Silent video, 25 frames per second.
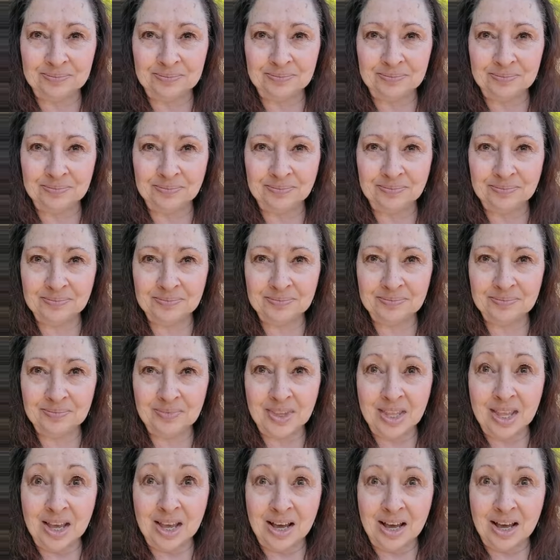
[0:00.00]

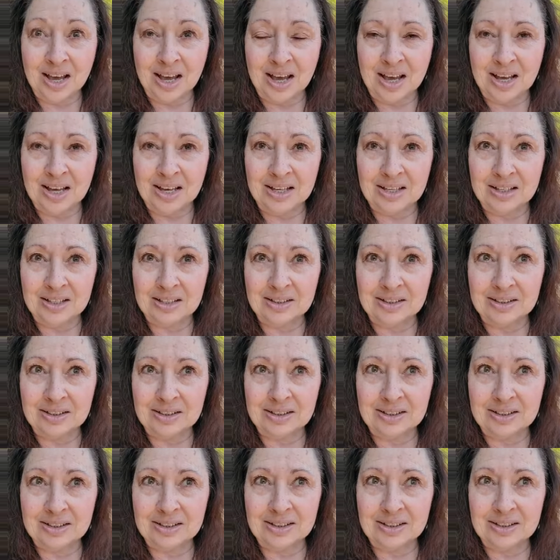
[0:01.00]

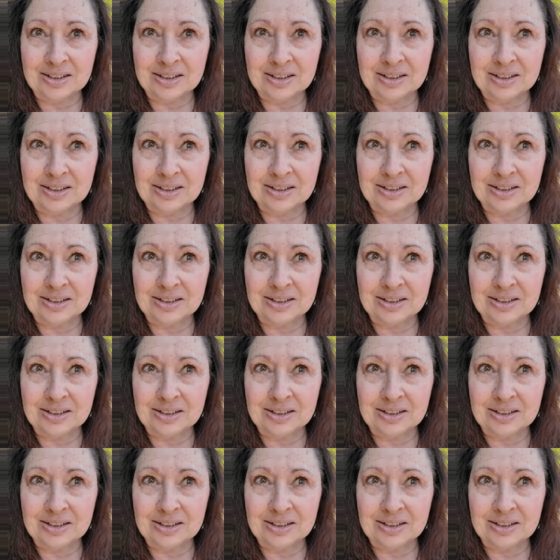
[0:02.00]
[no speech]